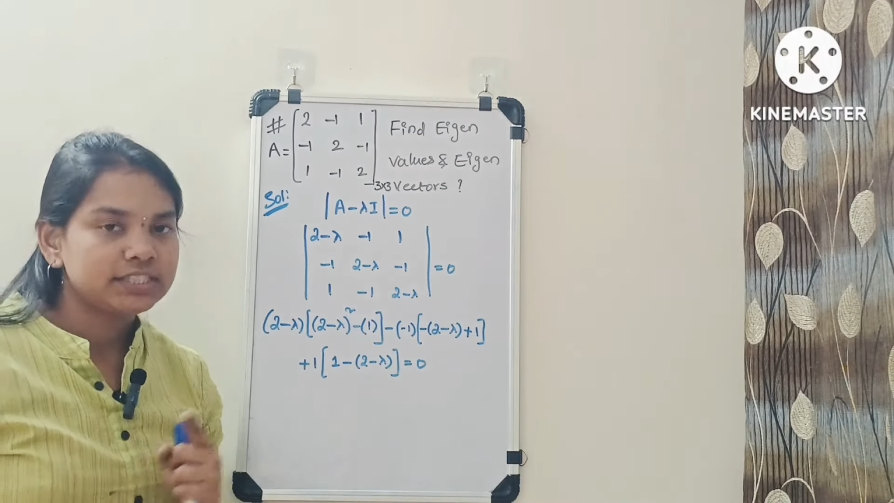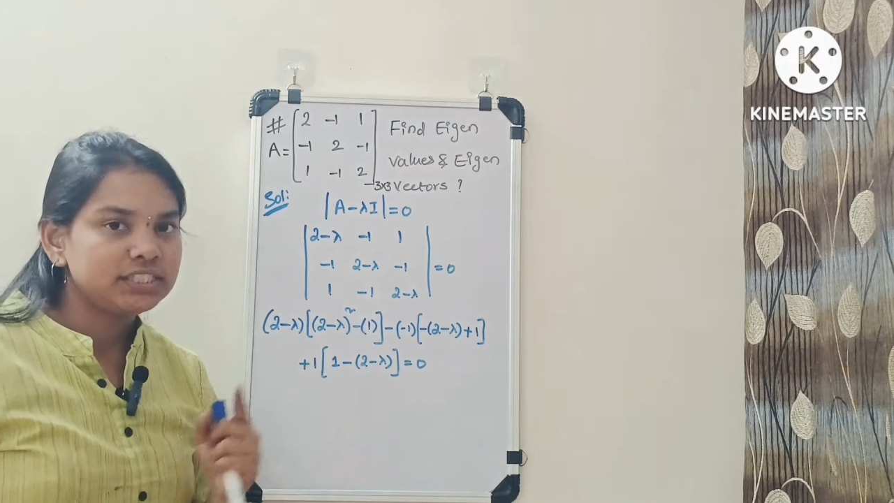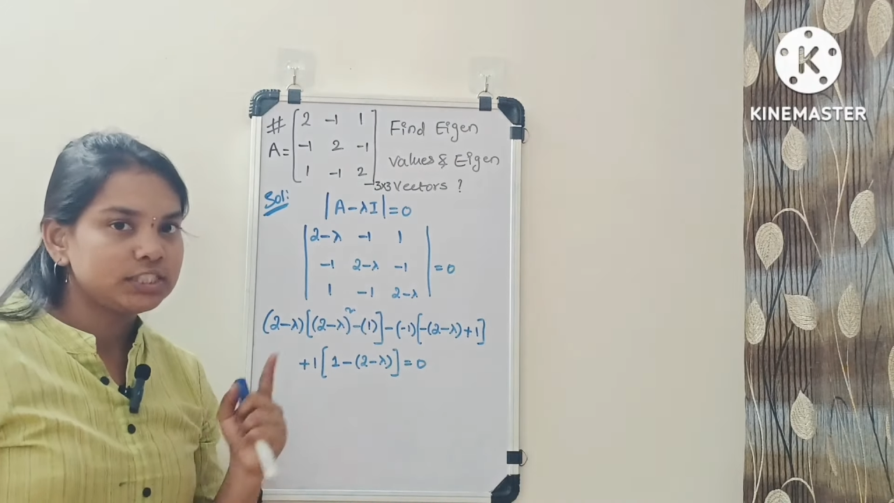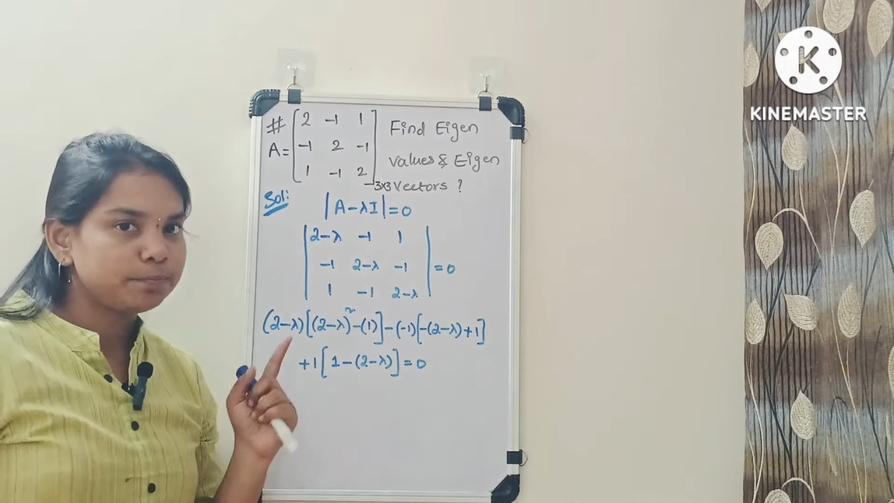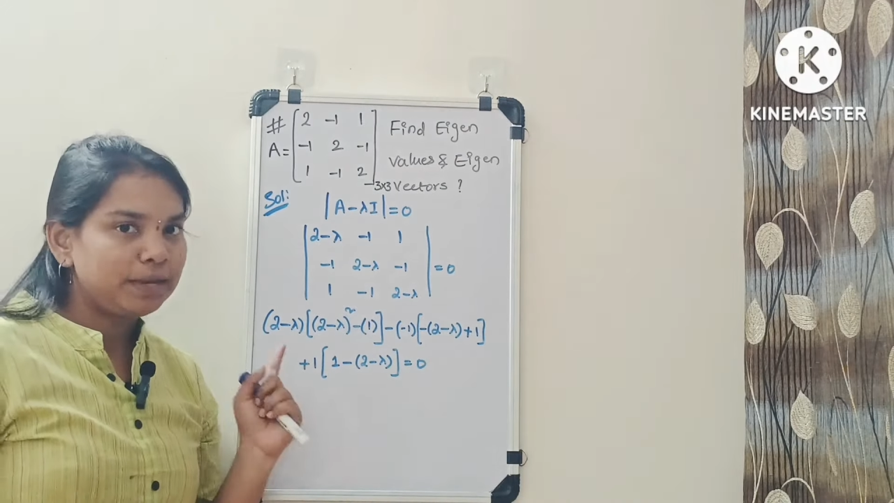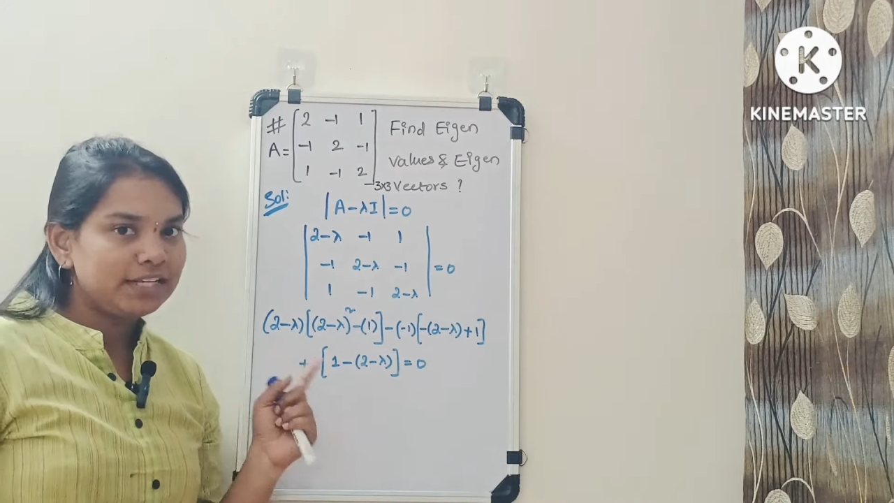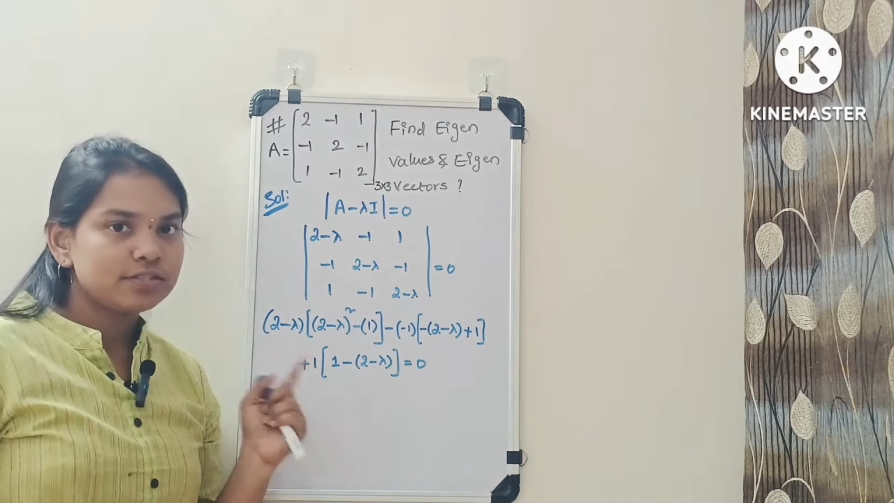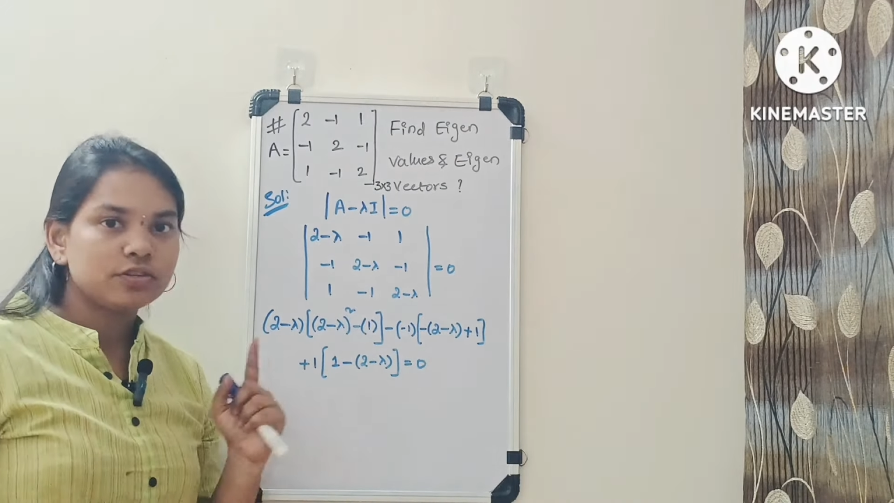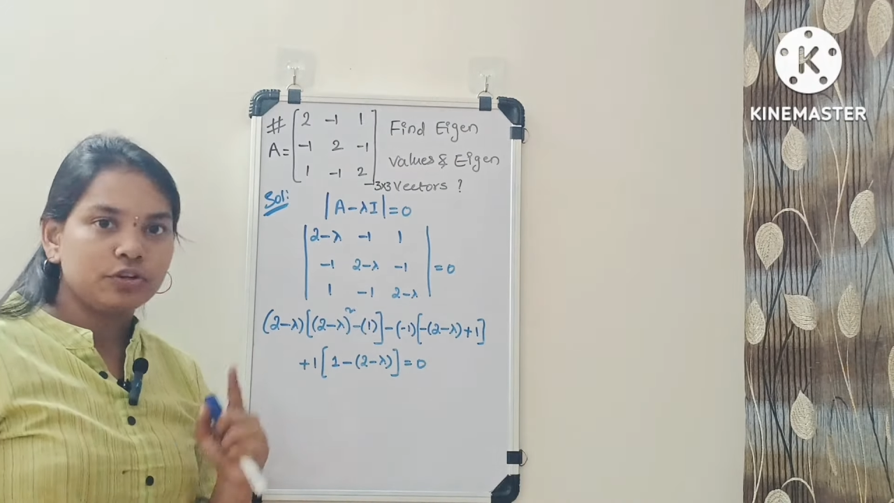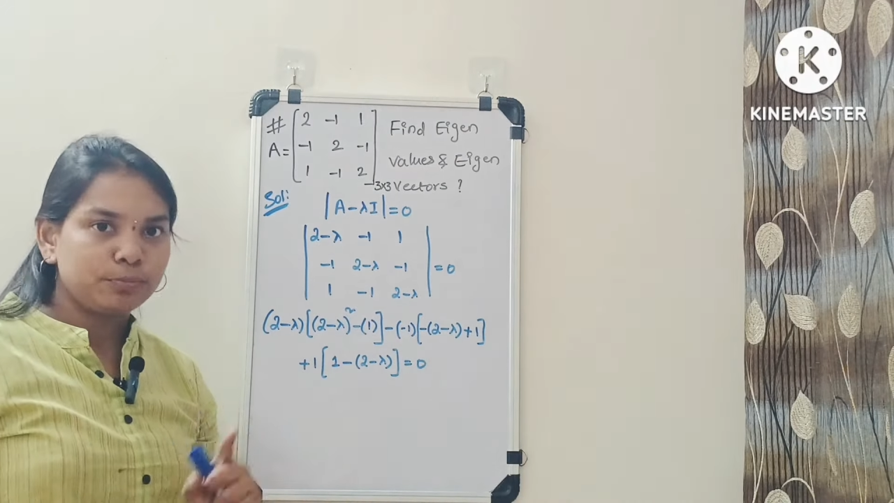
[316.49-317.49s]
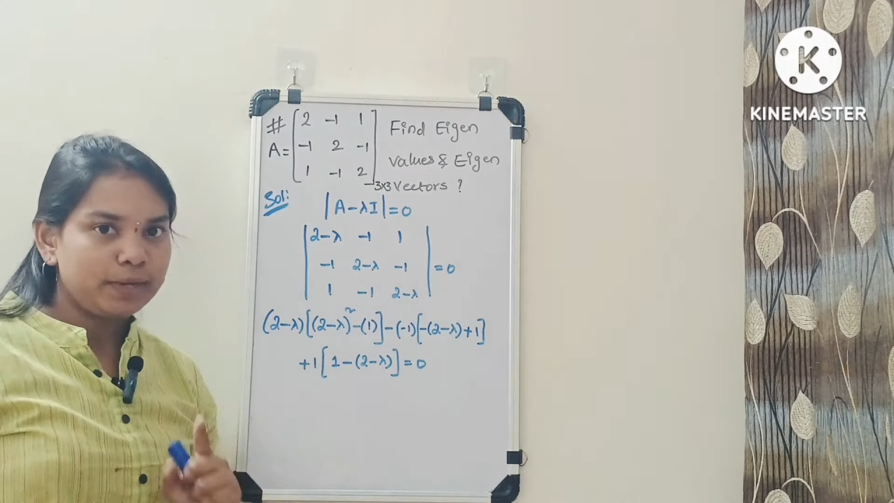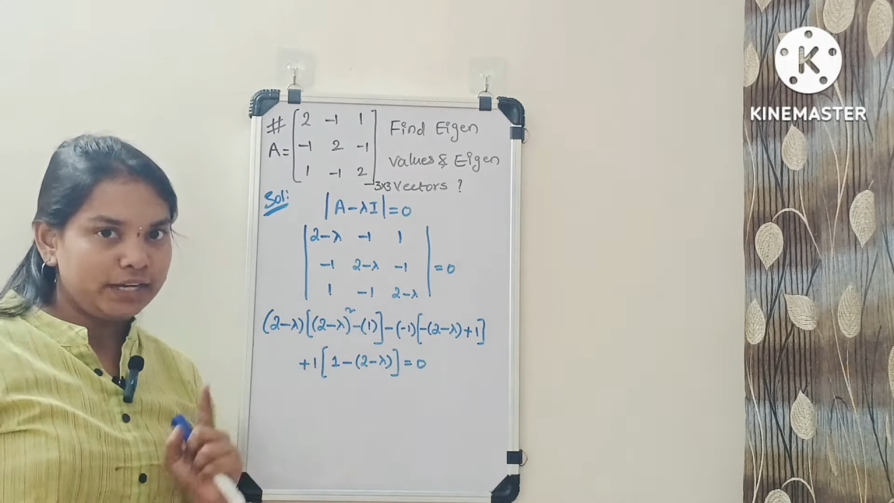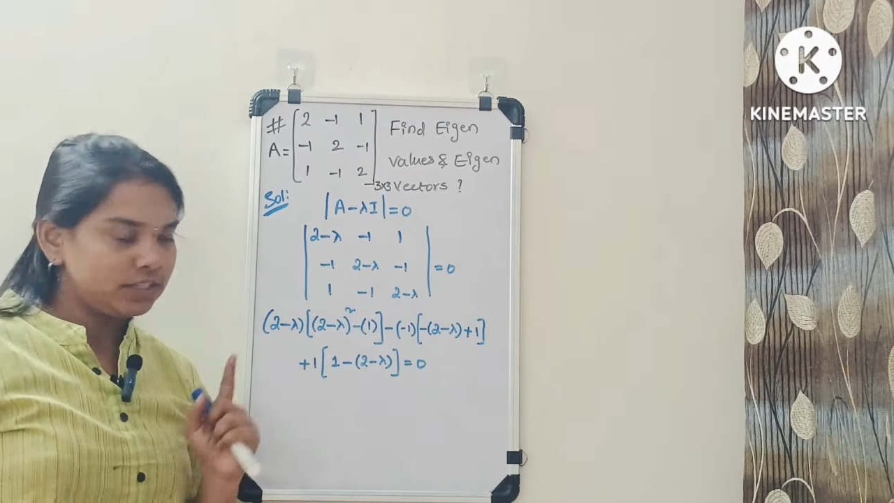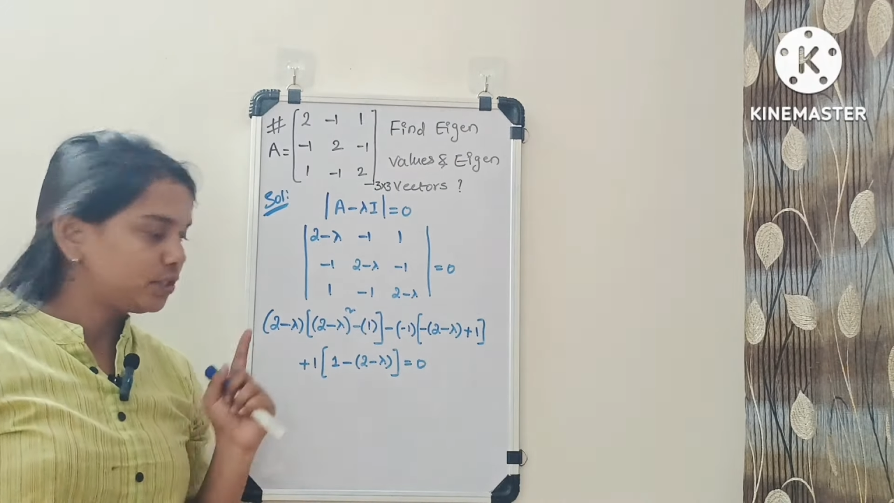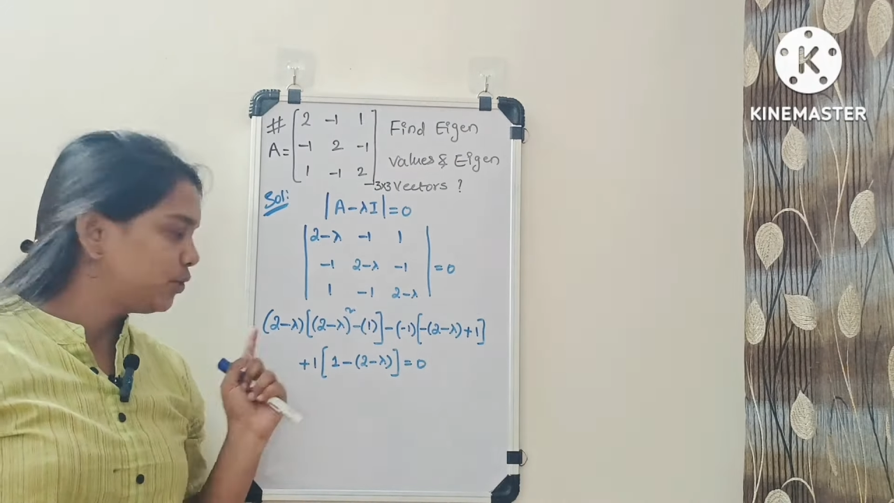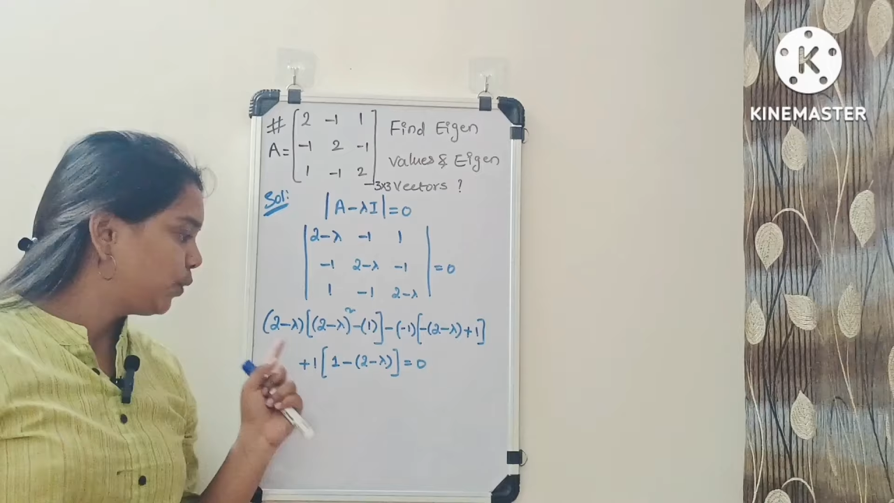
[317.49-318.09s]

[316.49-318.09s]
This plus or minus.